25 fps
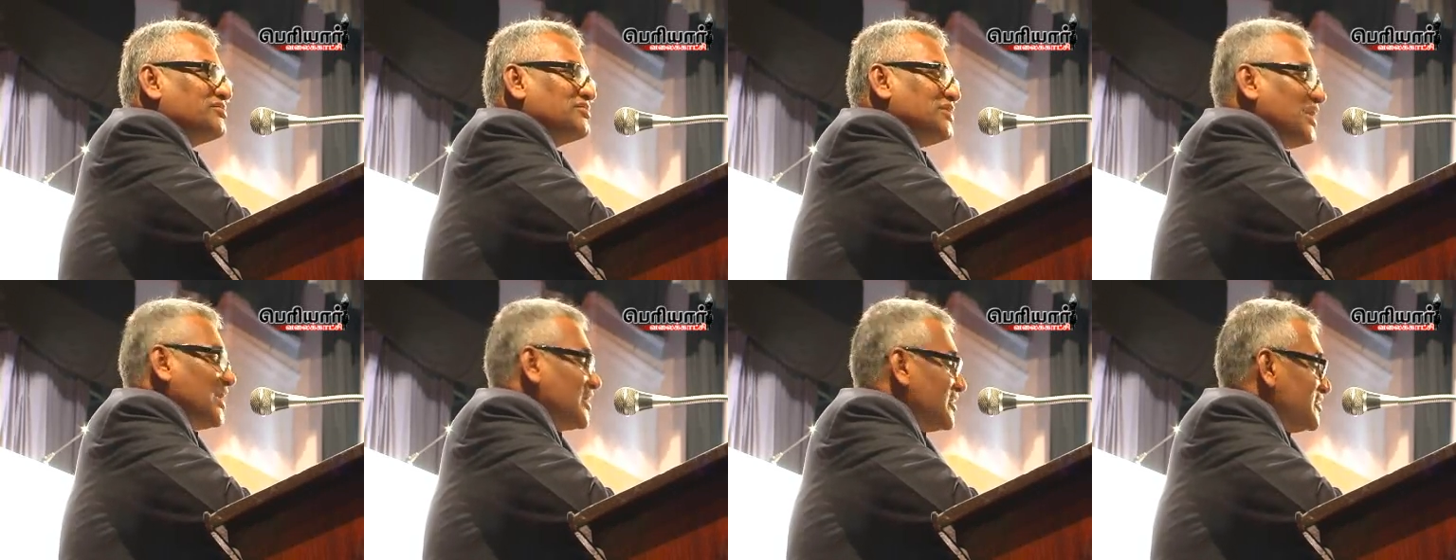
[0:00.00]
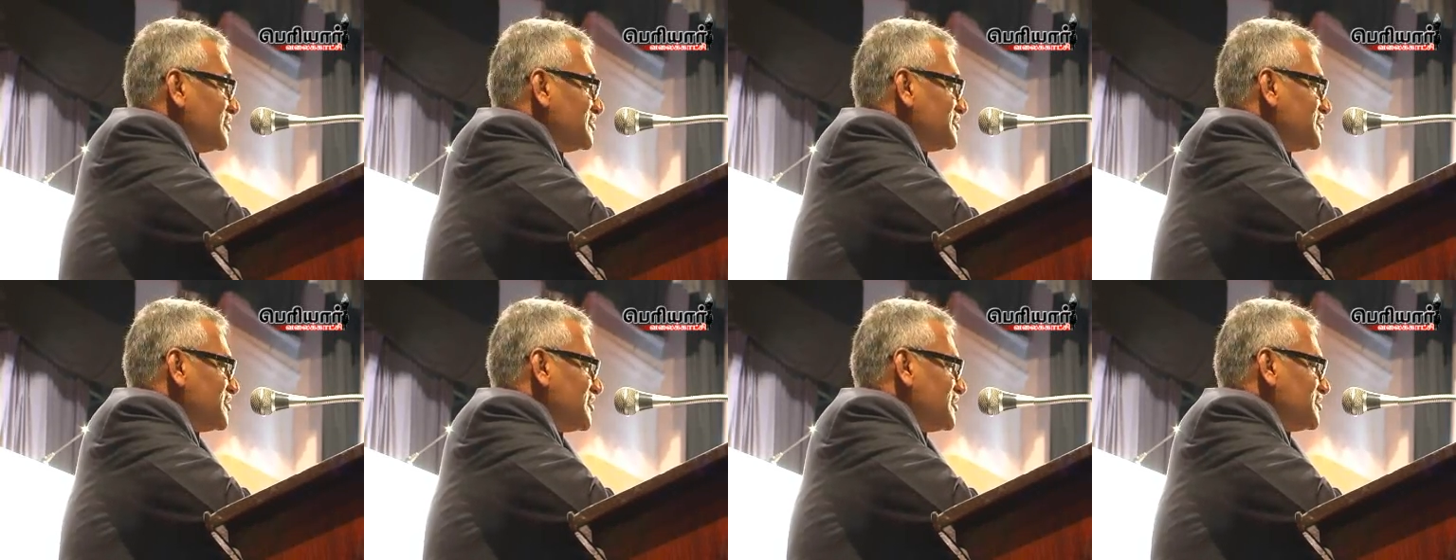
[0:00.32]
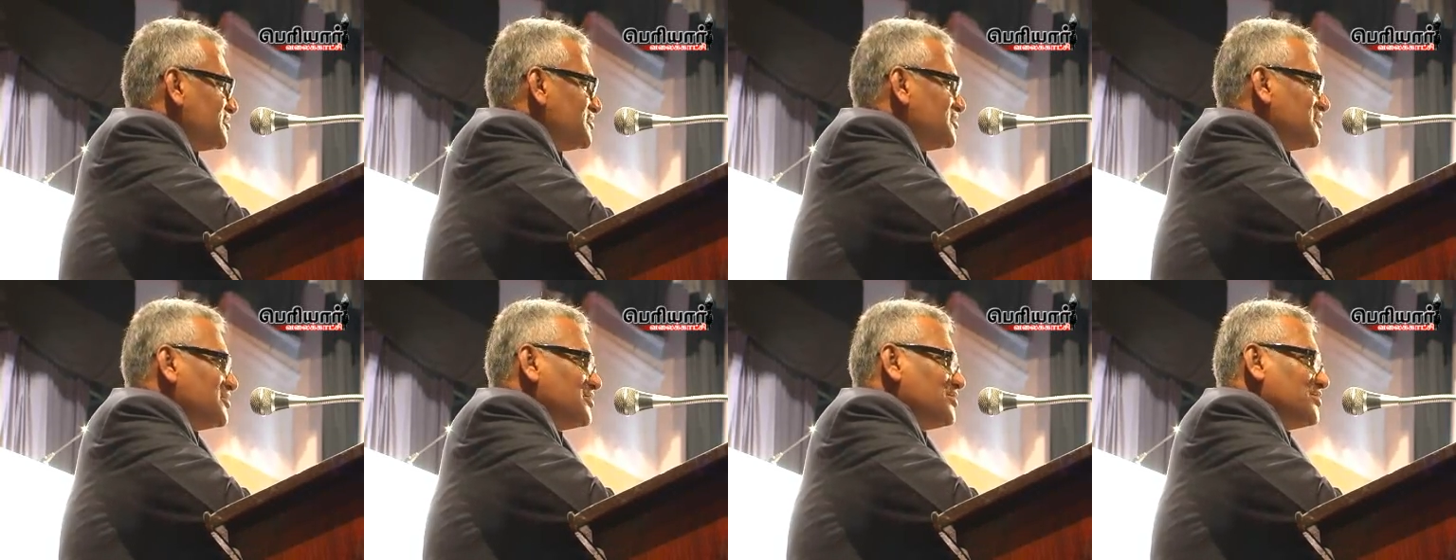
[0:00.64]

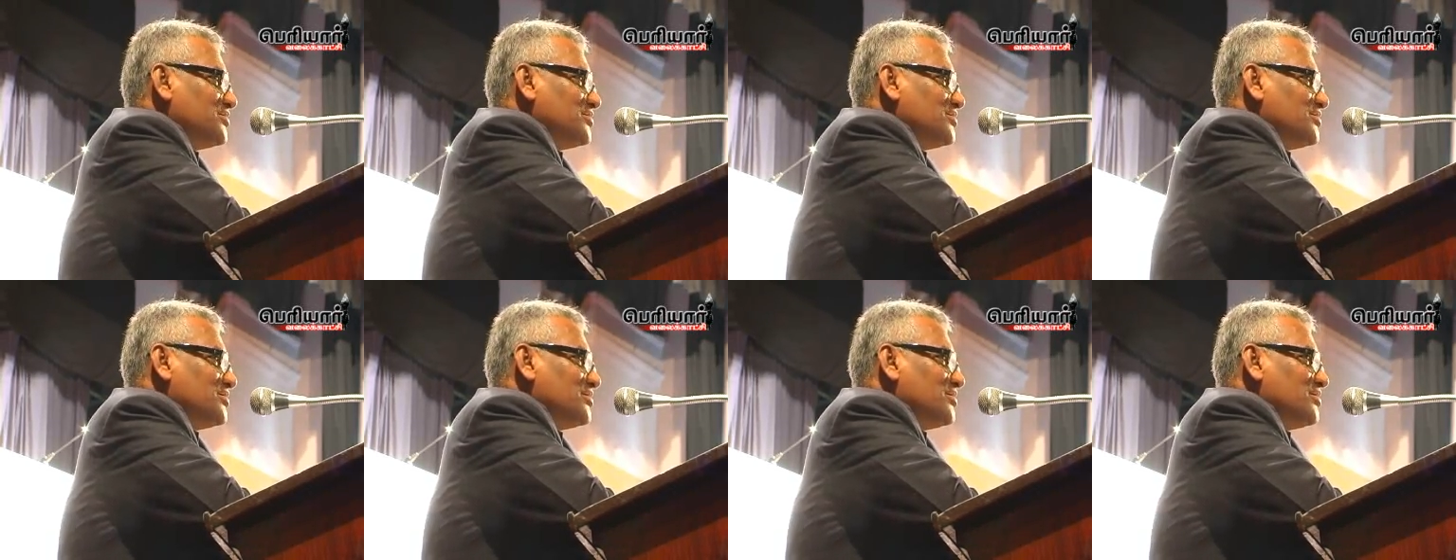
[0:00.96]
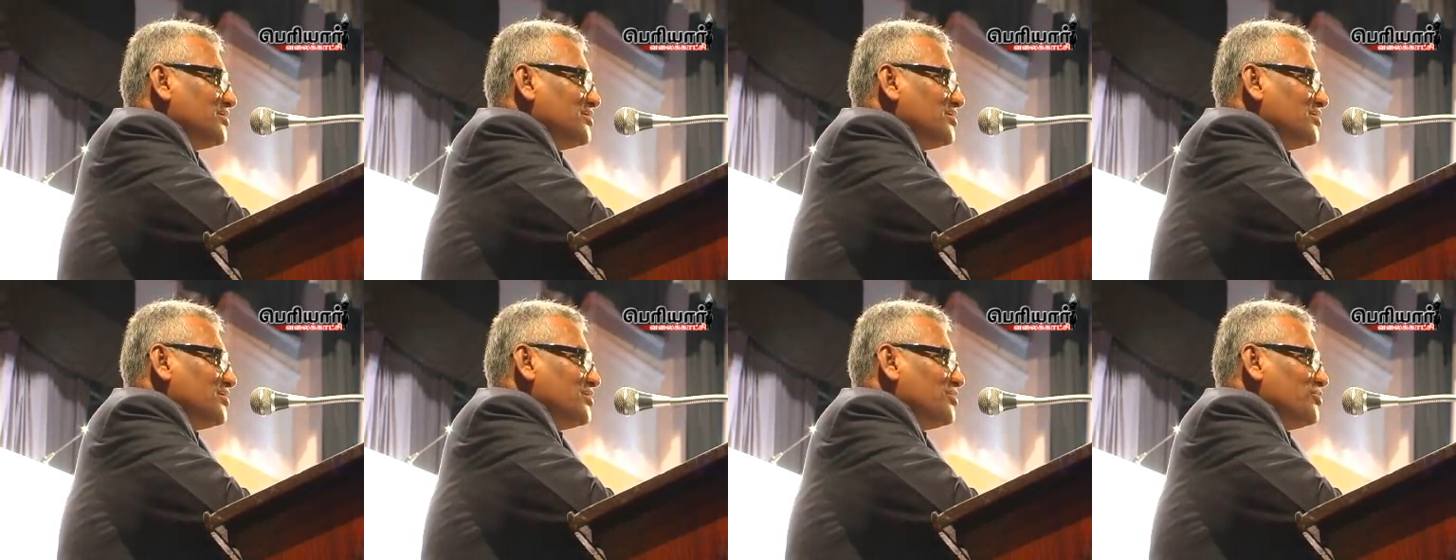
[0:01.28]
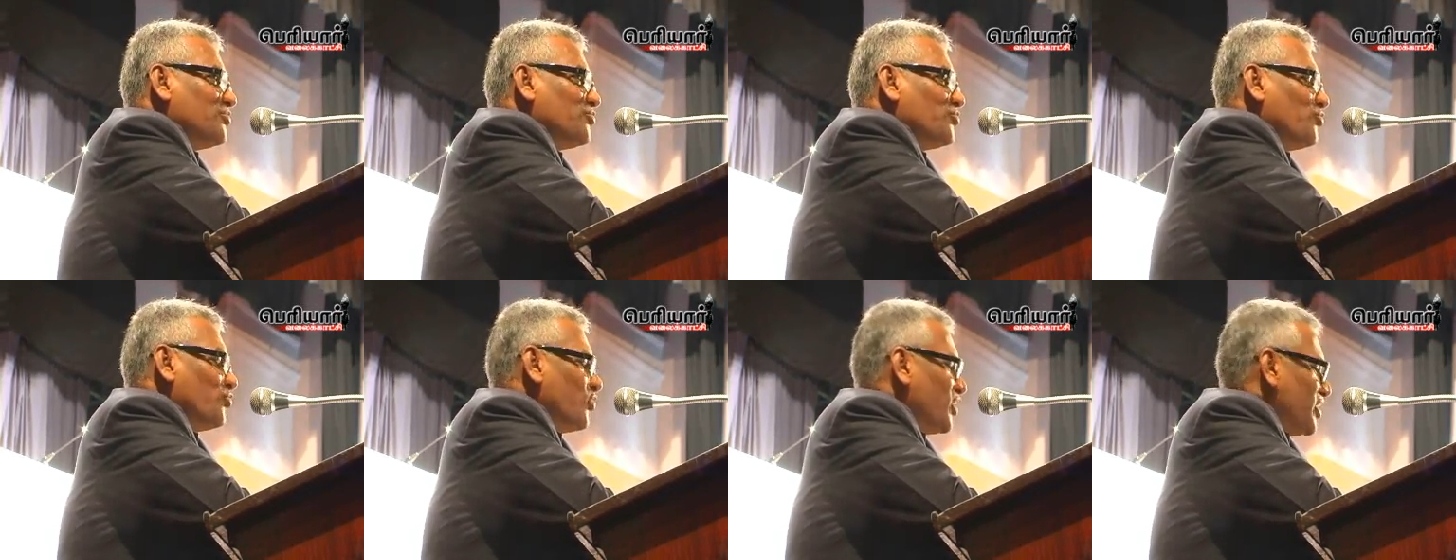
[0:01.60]
talented
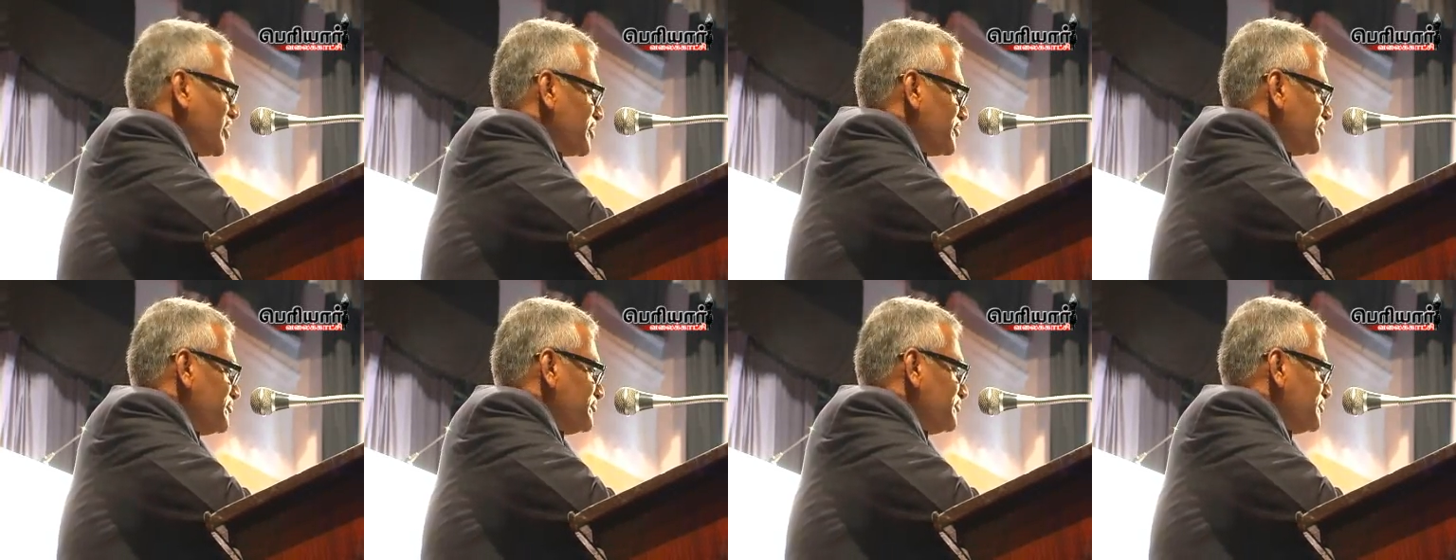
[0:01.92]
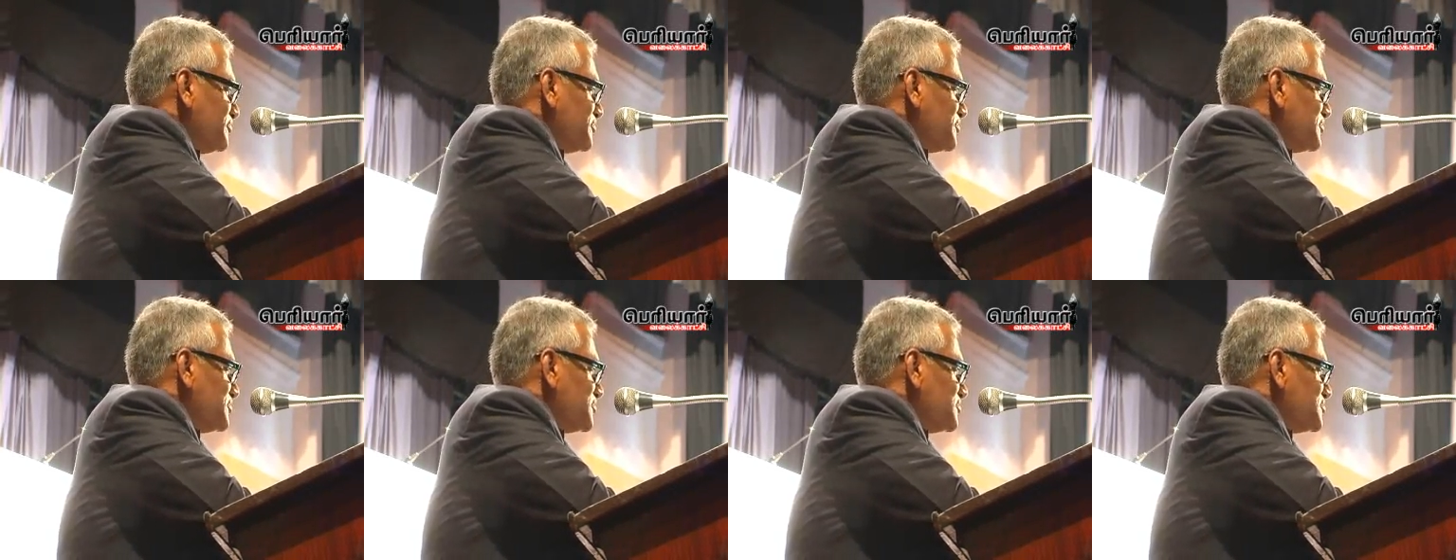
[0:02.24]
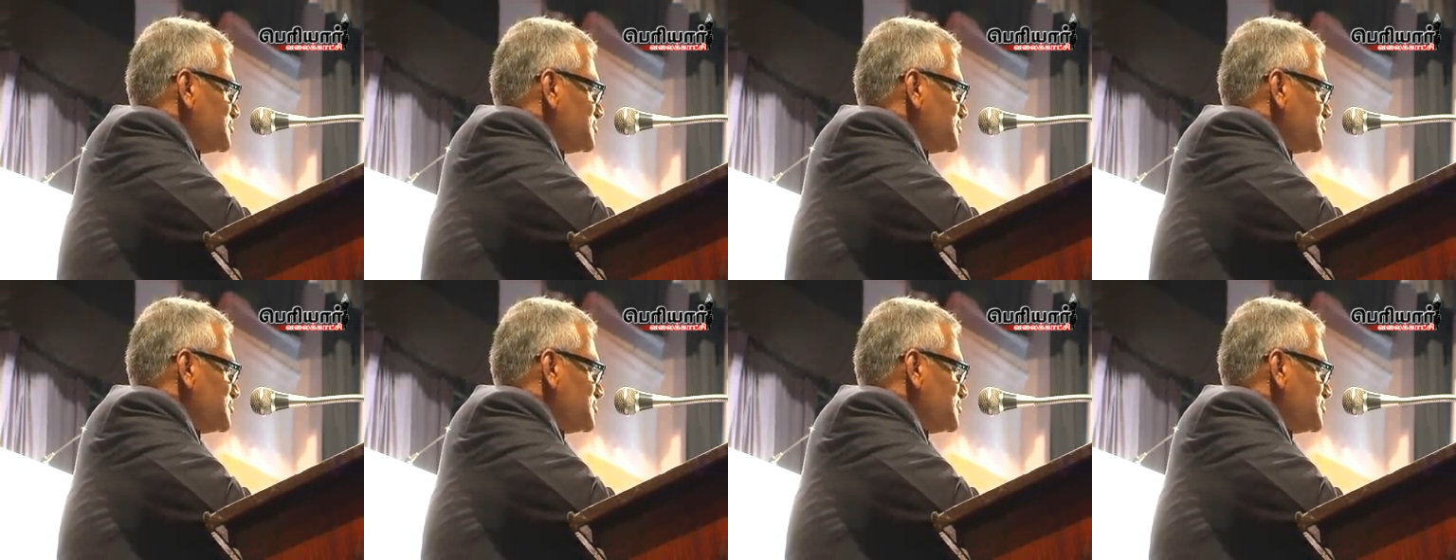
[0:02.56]
wife,